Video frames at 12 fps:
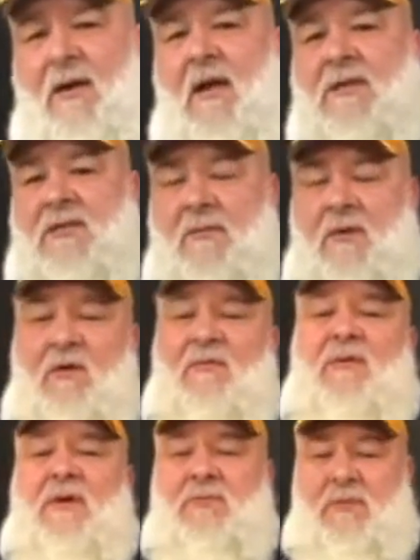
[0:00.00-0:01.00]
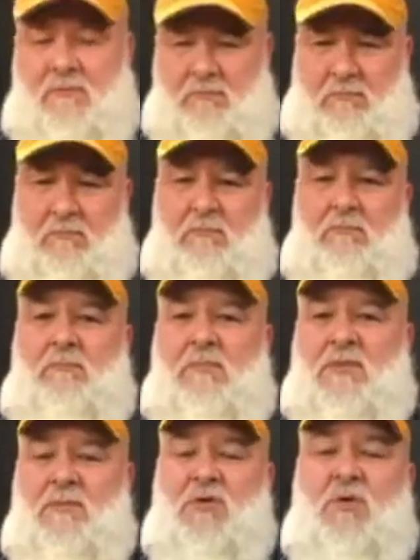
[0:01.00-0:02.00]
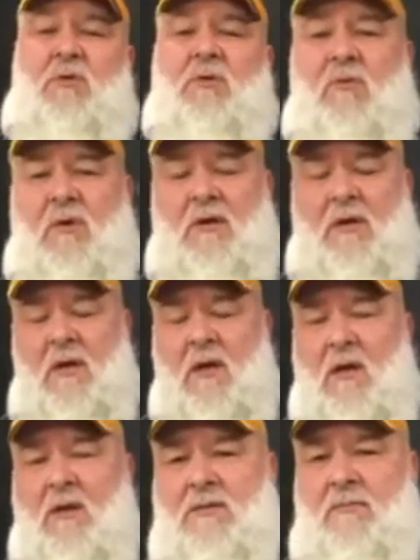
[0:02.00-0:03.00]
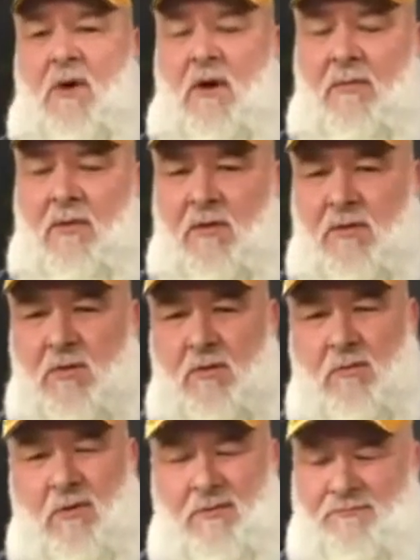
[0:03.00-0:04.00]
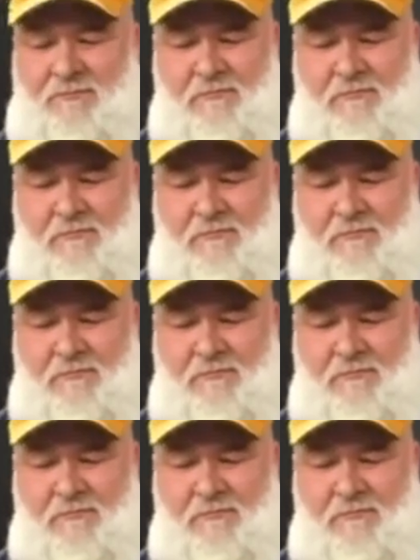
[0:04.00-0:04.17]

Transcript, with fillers: And actually, I'm going to finish with some shoulder work some bodybuilding, shoulder work.